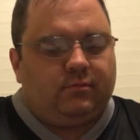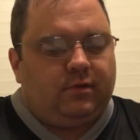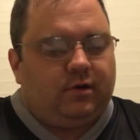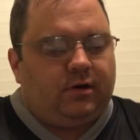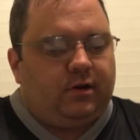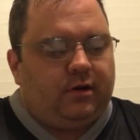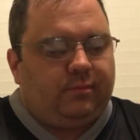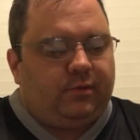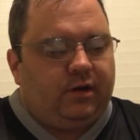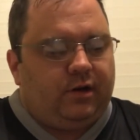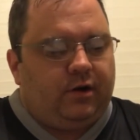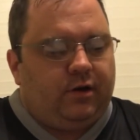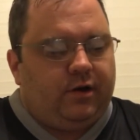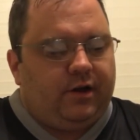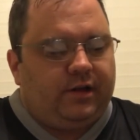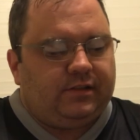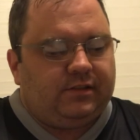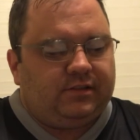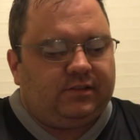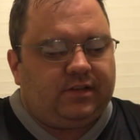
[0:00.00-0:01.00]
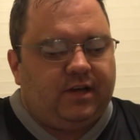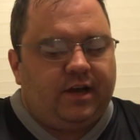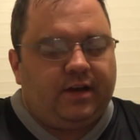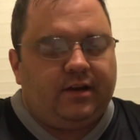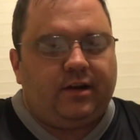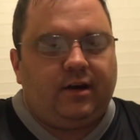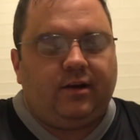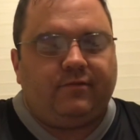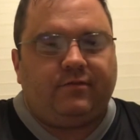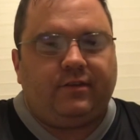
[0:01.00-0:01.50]
I'm going to go ahead and
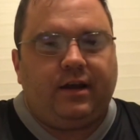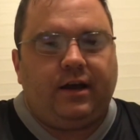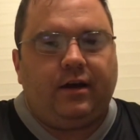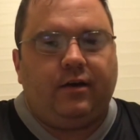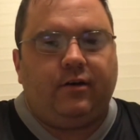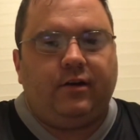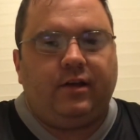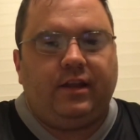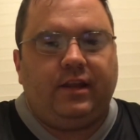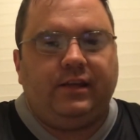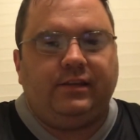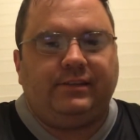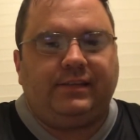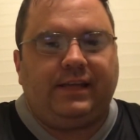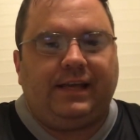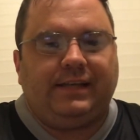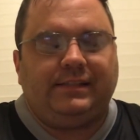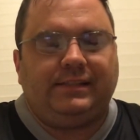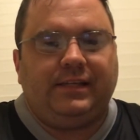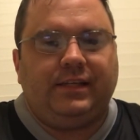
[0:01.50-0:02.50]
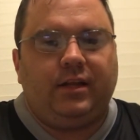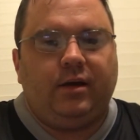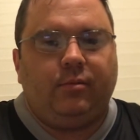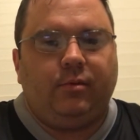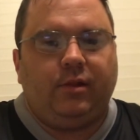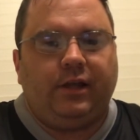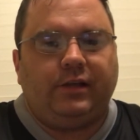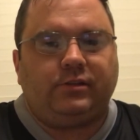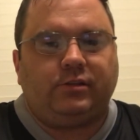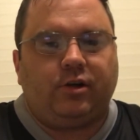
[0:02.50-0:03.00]
sign off now. It is
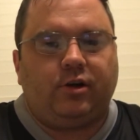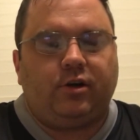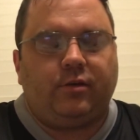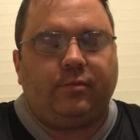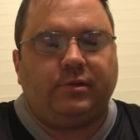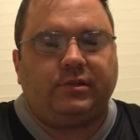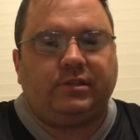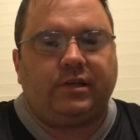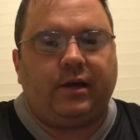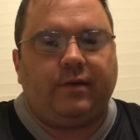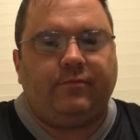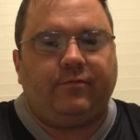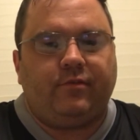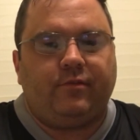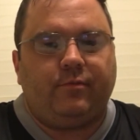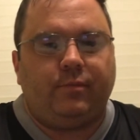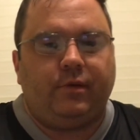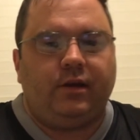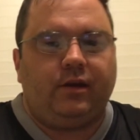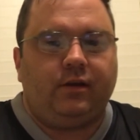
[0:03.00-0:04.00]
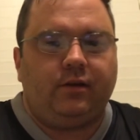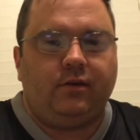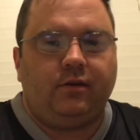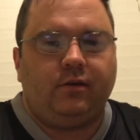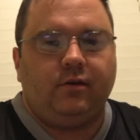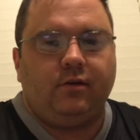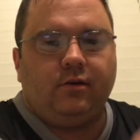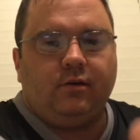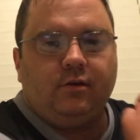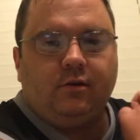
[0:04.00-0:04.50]
NCAA tournament time for me.
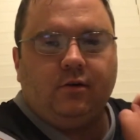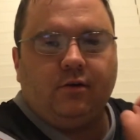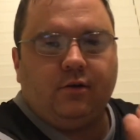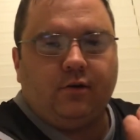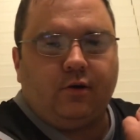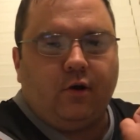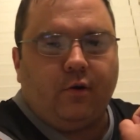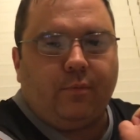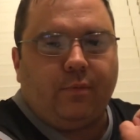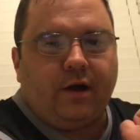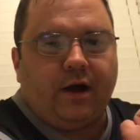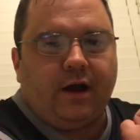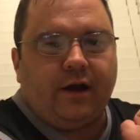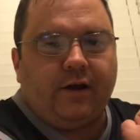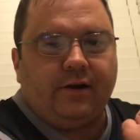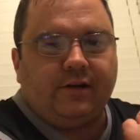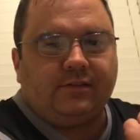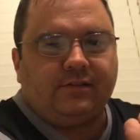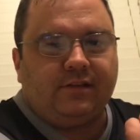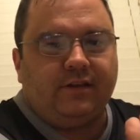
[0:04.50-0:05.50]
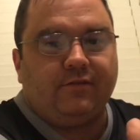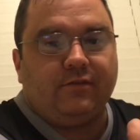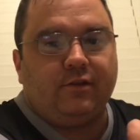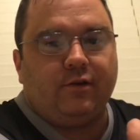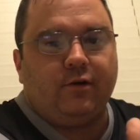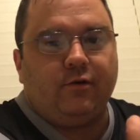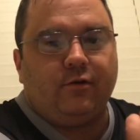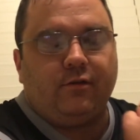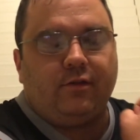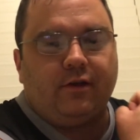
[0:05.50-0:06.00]
Go Pirates, even
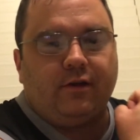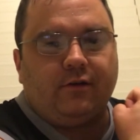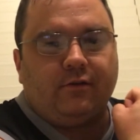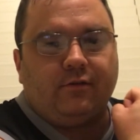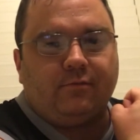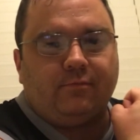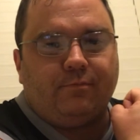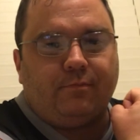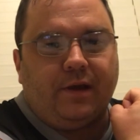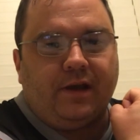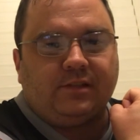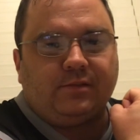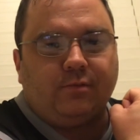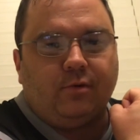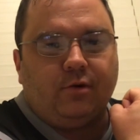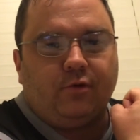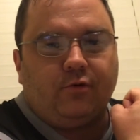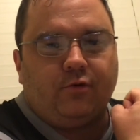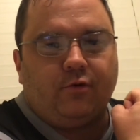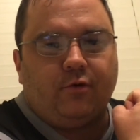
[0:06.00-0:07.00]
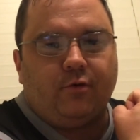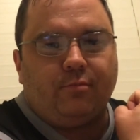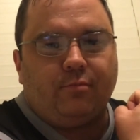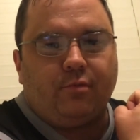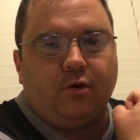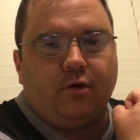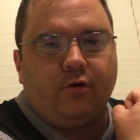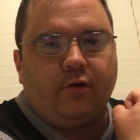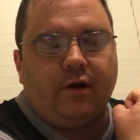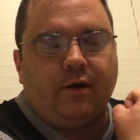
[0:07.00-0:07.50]
though their basketball
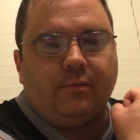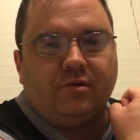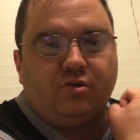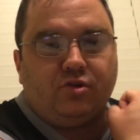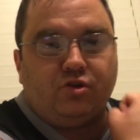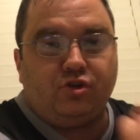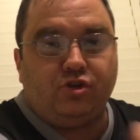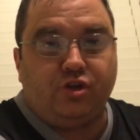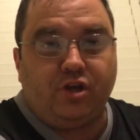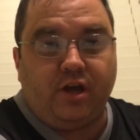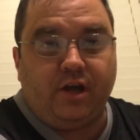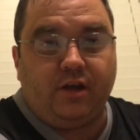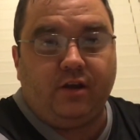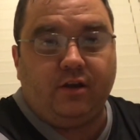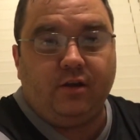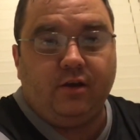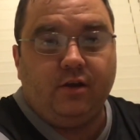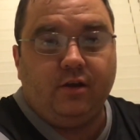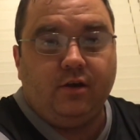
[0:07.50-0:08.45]
program is shit.